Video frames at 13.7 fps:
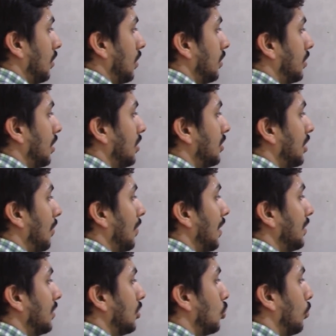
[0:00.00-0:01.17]
Distal is
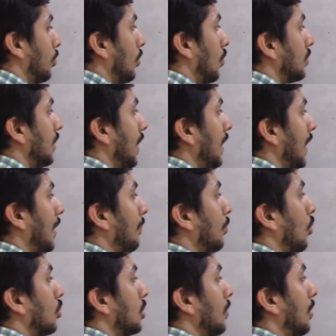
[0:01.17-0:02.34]
stabilizing the superoxide, and
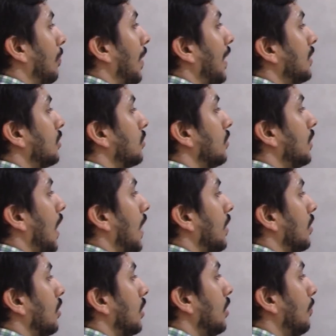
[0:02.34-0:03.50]
proximal binds to the
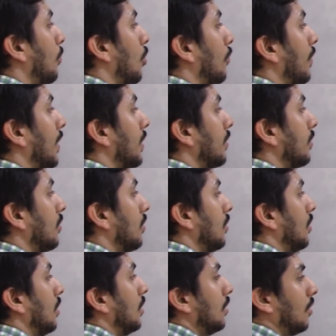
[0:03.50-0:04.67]
iron in porphyrin.
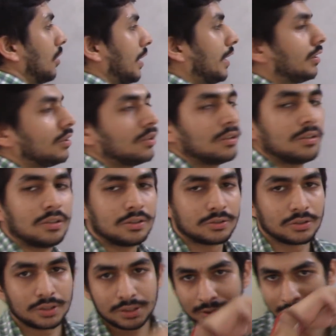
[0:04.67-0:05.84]
All right.
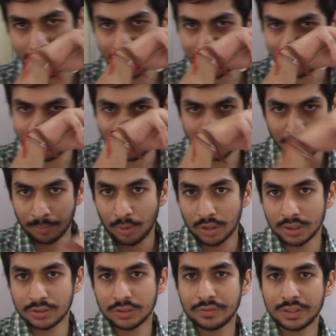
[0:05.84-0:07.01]
So this is the
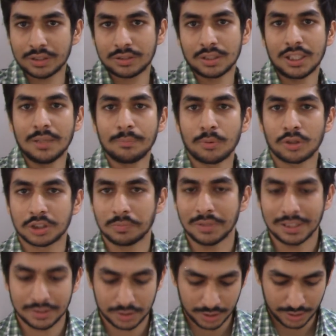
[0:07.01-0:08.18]
importance of distal and proximal
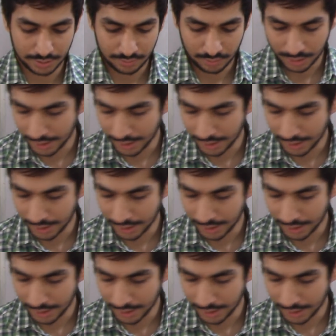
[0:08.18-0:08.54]
histidine. All